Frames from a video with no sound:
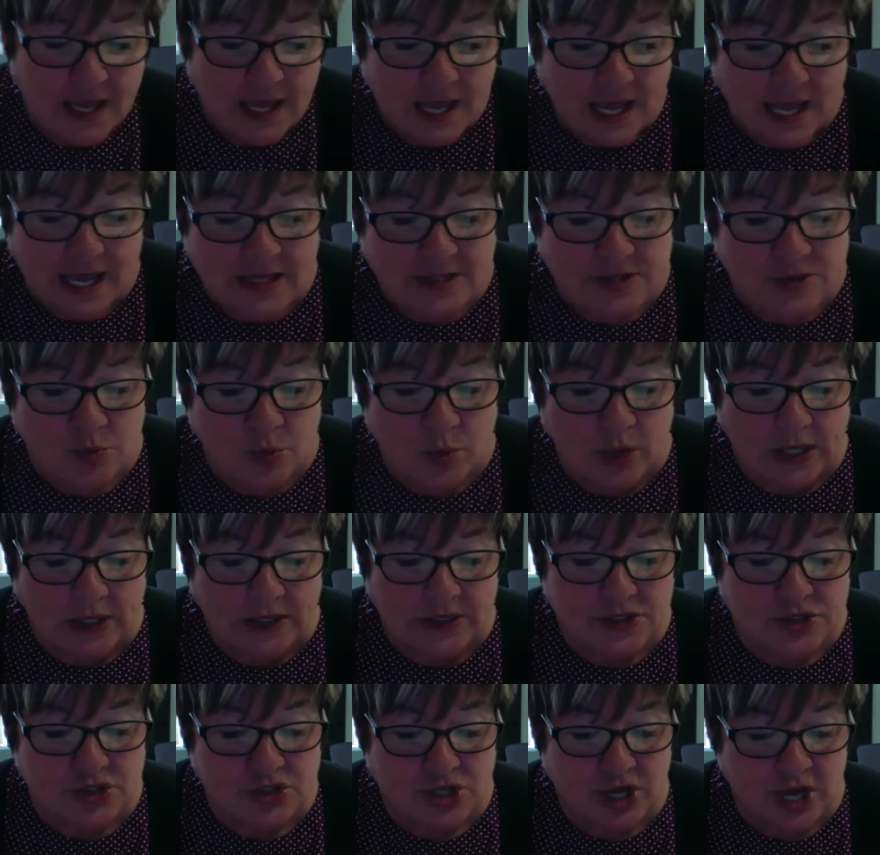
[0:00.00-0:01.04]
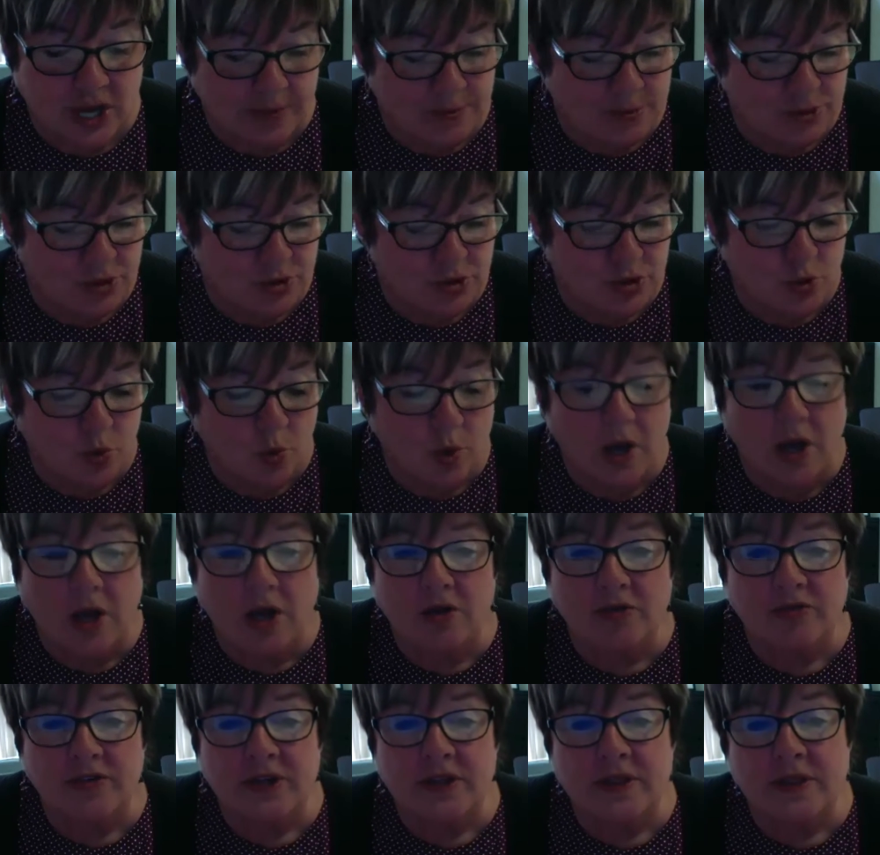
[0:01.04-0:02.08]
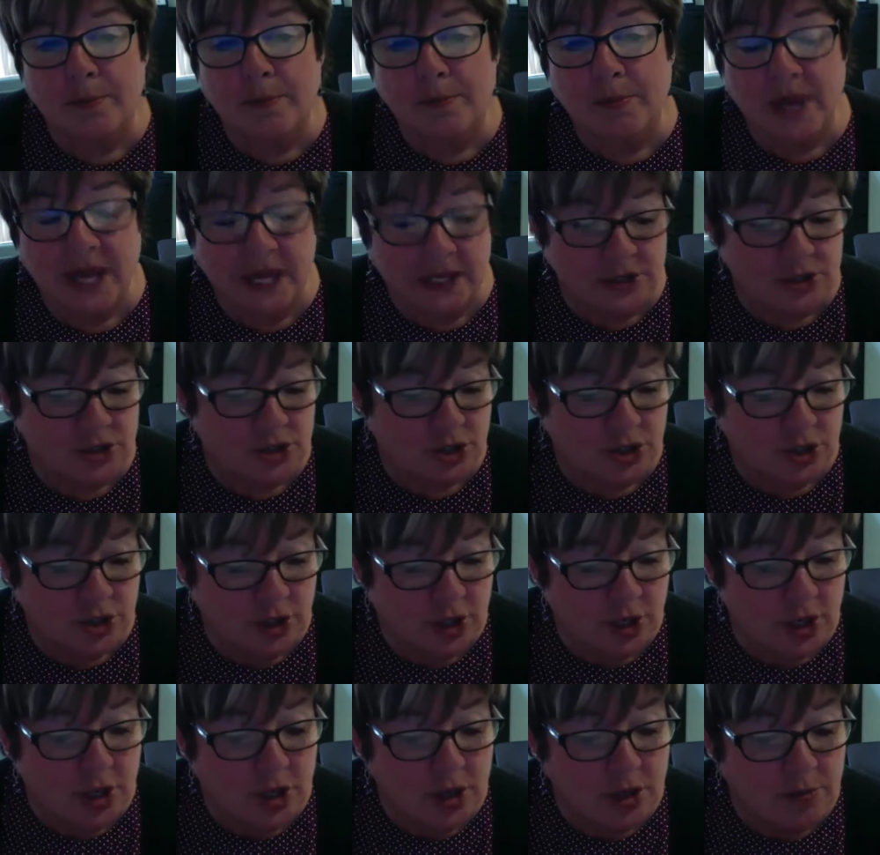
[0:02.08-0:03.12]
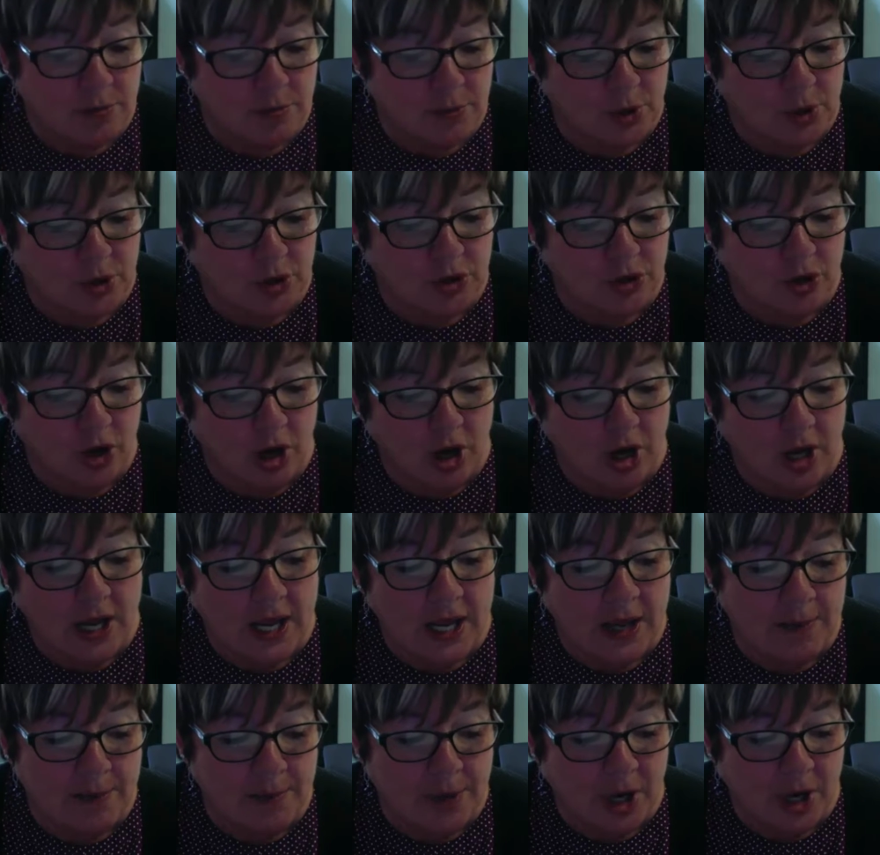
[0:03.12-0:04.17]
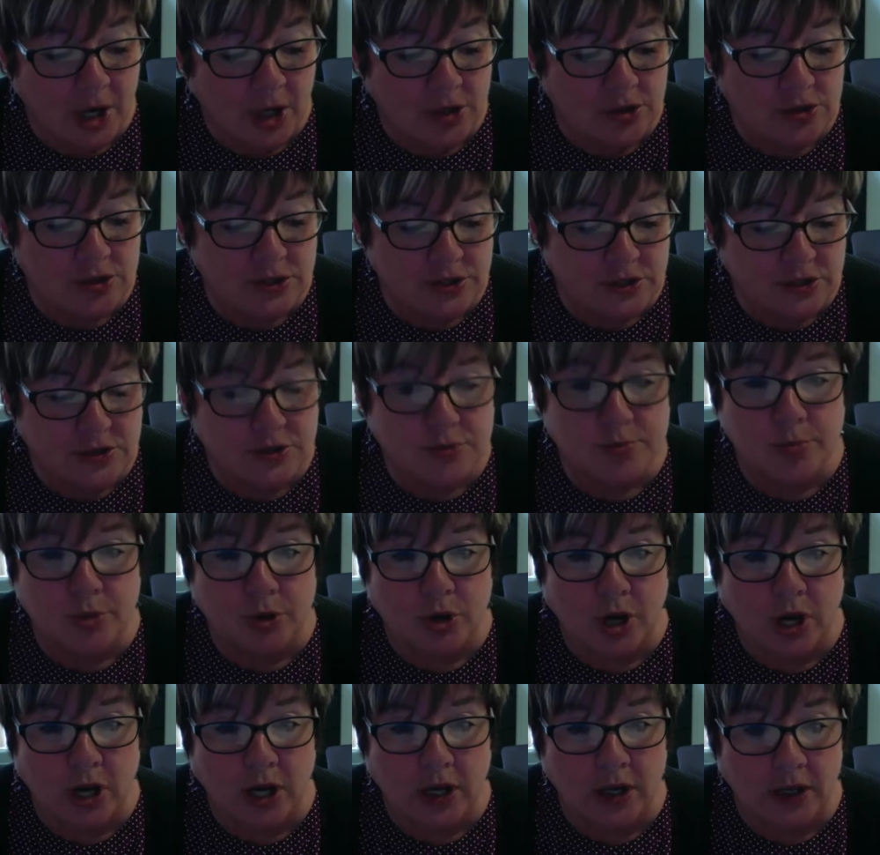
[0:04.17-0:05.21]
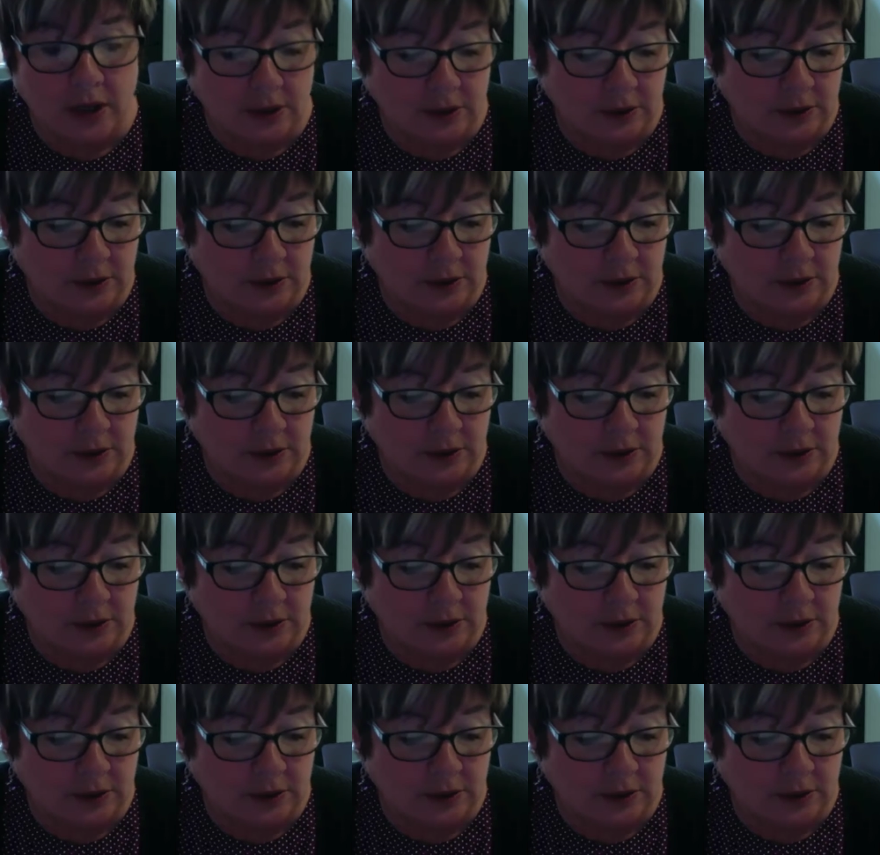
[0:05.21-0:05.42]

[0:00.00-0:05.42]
as well as chapter 12 in the Pender, Murdaugh, and Parsons book.